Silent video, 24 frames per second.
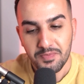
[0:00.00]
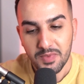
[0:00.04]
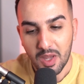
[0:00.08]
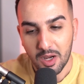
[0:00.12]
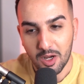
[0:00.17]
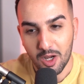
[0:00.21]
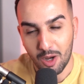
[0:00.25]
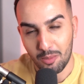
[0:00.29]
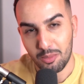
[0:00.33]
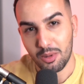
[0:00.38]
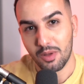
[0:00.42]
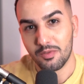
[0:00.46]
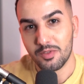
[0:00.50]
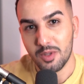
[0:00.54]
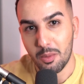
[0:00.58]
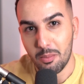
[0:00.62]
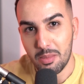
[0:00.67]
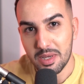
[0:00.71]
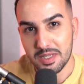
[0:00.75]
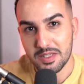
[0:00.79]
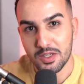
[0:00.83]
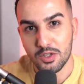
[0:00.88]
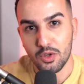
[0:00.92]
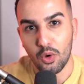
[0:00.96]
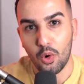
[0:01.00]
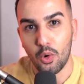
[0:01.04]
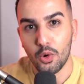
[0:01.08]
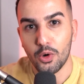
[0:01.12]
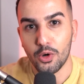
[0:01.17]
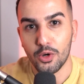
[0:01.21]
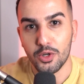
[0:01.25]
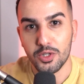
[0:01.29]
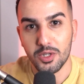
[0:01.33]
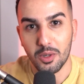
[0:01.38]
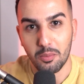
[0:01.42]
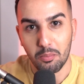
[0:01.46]
a couple of the business
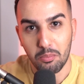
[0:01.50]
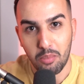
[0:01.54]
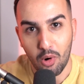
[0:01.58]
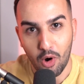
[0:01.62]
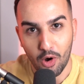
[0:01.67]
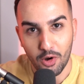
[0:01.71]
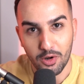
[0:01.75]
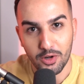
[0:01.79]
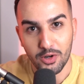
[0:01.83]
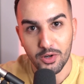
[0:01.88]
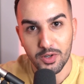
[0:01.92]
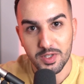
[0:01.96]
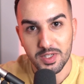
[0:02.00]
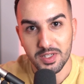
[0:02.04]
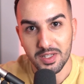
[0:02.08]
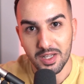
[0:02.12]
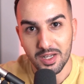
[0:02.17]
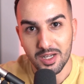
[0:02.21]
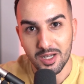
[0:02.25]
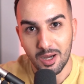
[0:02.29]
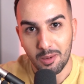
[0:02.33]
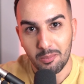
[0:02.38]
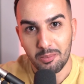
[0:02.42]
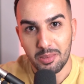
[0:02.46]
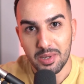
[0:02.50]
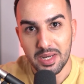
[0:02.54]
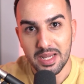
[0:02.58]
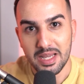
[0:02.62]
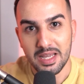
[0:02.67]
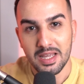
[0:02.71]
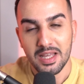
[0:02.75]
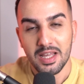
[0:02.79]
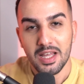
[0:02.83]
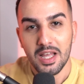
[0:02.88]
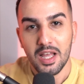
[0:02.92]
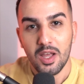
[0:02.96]
owners and partners in the
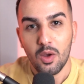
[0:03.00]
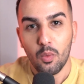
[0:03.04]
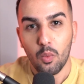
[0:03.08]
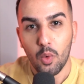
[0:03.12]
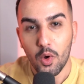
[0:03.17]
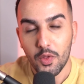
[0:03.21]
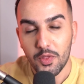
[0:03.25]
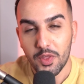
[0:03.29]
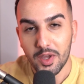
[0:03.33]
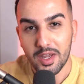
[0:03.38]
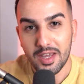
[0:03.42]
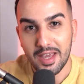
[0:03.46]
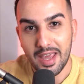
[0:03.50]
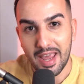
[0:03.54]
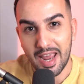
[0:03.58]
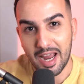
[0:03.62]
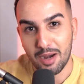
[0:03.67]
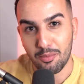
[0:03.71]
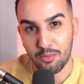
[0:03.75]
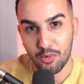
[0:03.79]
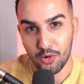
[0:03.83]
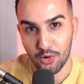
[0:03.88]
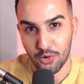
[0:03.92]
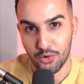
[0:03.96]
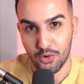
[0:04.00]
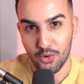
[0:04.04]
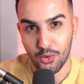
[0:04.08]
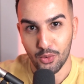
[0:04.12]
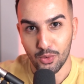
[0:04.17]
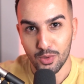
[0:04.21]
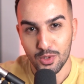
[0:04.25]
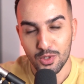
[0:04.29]
company with a camera crew.